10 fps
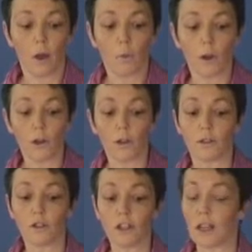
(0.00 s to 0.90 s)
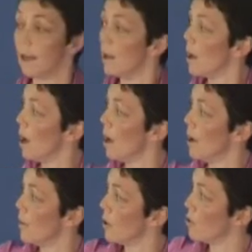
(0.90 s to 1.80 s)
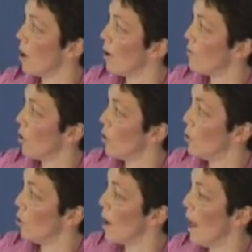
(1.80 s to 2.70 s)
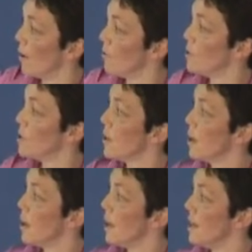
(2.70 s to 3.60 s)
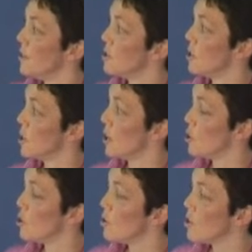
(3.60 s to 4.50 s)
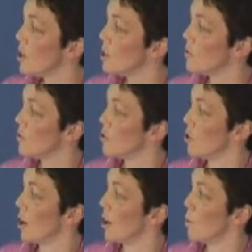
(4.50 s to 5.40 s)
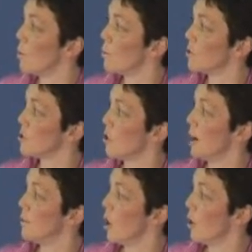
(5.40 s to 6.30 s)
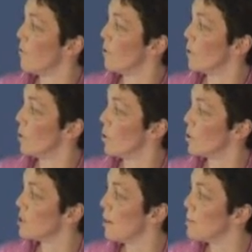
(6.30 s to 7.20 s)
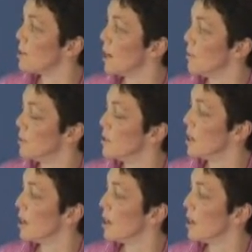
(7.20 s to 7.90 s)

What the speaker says: What you can see in the graph on your left is that 2/3 of the drug were prescribed often or sometimes